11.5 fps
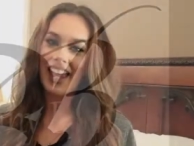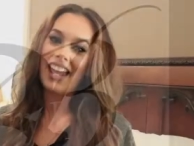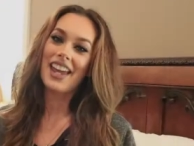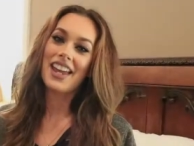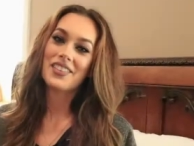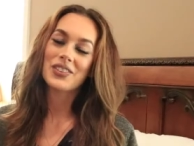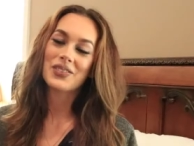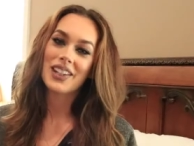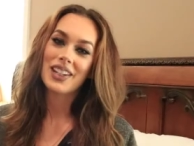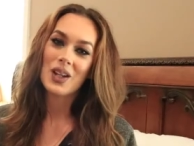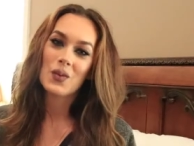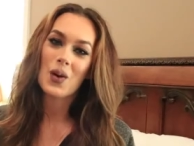Hey
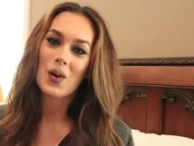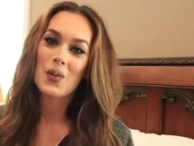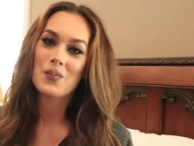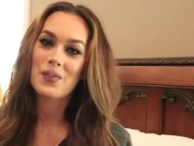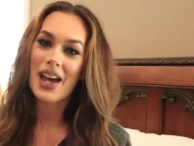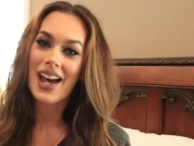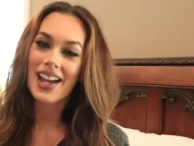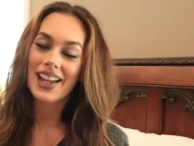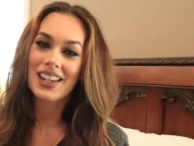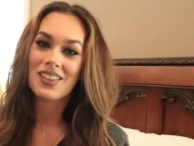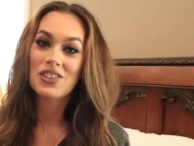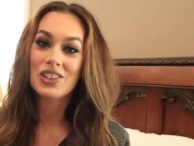everybody, welcome
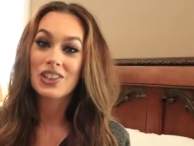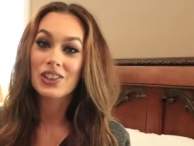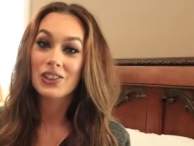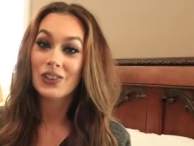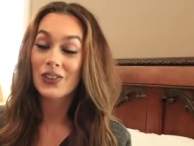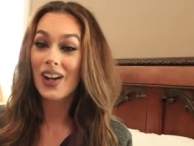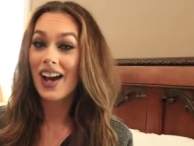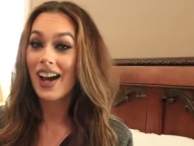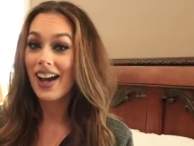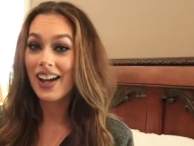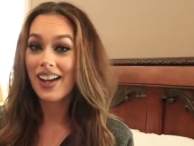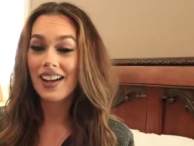back. If you're new,
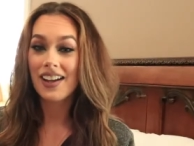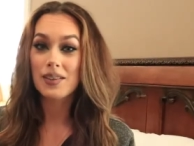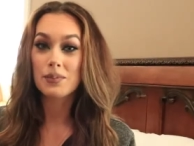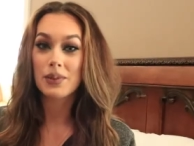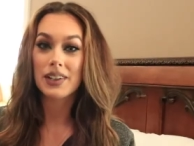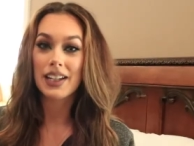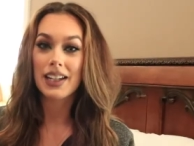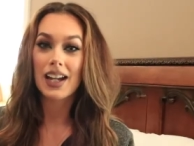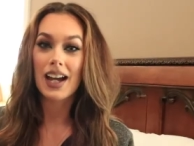hi, I'm Brittany.